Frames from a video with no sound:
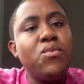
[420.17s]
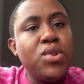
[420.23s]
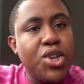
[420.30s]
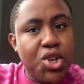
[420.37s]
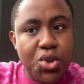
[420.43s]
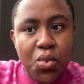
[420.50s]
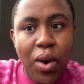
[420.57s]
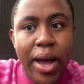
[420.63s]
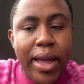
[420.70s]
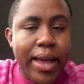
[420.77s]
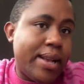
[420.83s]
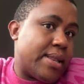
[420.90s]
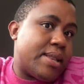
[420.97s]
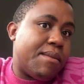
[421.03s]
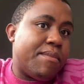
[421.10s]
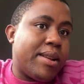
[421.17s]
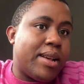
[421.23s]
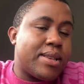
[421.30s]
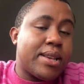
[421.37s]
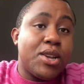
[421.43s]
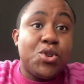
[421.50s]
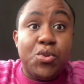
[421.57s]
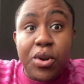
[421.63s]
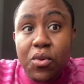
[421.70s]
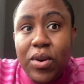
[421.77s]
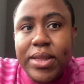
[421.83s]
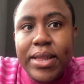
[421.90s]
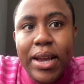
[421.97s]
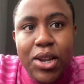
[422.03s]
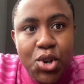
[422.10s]
which is why examiners are doing
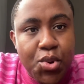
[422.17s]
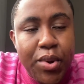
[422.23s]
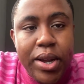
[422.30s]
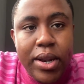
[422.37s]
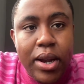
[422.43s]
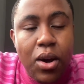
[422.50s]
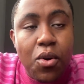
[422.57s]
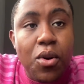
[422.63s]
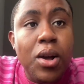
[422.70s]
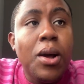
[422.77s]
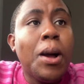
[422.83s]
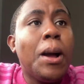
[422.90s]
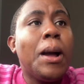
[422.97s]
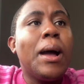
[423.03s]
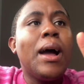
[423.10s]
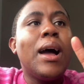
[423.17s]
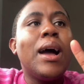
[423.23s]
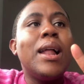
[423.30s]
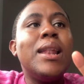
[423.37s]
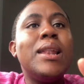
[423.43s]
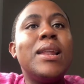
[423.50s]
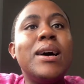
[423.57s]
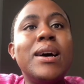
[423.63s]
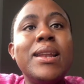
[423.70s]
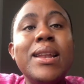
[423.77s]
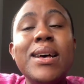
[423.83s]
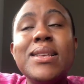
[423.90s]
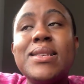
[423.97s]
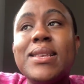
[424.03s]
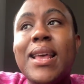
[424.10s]
what they are doing now.
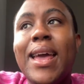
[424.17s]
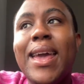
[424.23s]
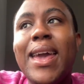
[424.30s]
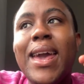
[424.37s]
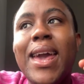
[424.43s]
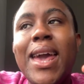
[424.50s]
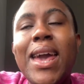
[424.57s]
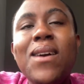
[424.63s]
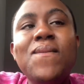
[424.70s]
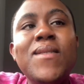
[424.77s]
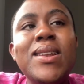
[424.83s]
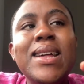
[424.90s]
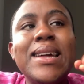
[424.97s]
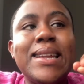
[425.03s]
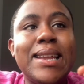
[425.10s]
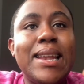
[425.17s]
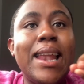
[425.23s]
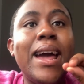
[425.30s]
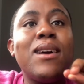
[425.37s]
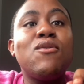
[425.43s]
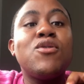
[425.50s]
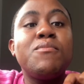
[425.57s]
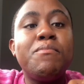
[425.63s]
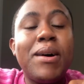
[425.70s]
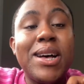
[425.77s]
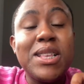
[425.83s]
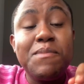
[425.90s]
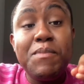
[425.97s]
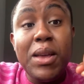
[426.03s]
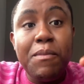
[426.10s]
Learners heavily rely on
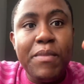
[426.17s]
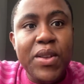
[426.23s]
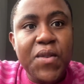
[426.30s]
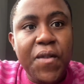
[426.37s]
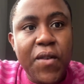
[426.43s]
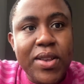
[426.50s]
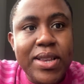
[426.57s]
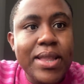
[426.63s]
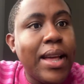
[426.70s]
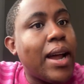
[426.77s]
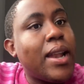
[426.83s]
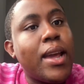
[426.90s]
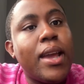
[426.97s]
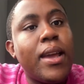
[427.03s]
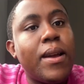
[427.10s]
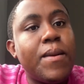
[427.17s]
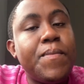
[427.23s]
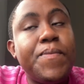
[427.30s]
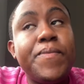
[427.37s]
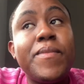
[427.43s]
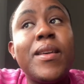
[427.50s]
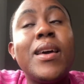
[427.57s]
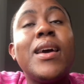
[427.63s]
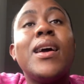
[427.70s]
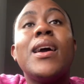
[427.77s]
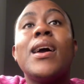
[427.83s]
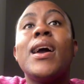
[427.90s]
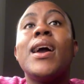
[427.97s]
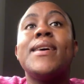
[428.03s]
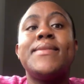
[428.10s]
past papers for studying.
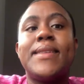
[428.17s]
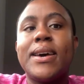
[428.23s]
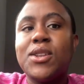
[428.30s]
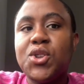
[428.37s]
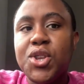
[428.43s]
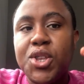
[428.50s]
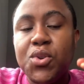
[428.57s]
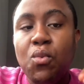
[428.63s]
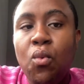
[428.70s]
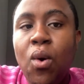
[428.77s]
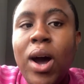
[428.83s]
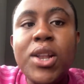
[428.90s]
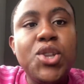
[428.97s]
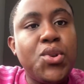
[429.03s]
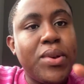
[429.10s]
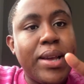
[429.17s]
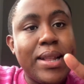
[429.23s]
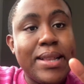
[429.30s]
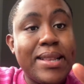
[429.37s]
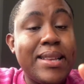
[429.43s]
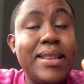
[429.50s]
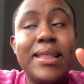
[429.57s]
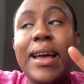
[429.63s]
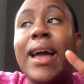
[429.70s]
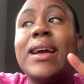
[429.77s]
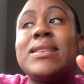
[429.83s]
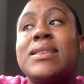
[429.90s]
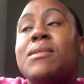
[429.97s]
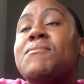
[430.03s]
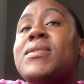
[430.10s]
And that is what you can see the
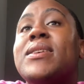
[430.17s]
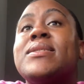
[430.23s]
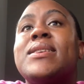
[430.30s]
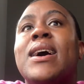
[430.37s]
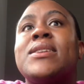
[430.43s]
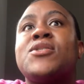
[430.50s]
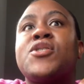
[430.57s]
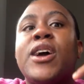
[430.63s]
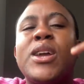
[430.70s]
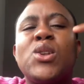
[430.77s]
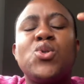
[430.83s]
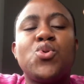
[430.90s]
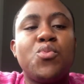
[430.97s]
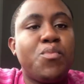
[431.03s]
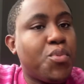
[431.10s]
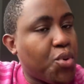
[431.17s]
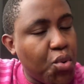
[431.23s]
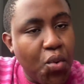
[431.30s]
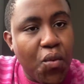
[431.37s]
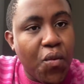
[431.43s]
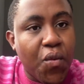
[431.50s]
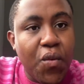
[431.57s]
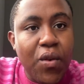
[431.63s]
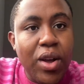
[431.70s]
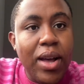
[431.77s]
examiners are trying to prove